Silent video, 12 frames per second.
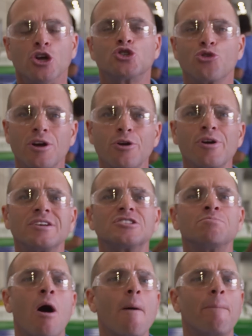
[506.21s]
triggering
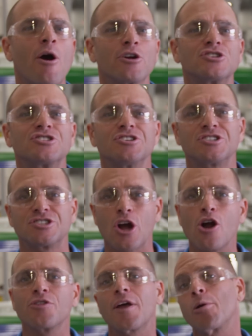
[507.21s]
small parts to
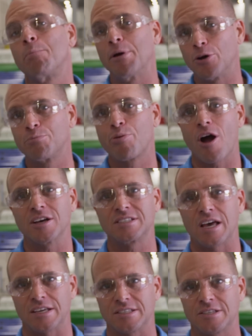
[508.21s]
start their build
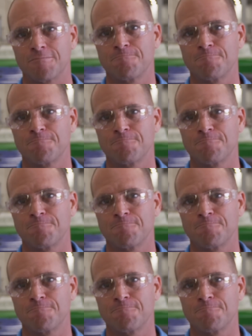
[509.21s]
process.